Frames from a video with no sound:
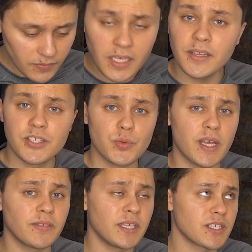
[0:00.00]
And this was
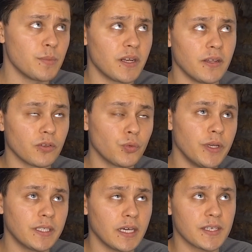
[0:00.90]
after they submitted their
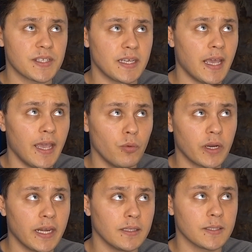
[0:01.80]
tweet, kind of saying, hey, we're
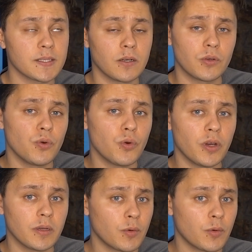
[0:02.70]
getting listed on KuCoin.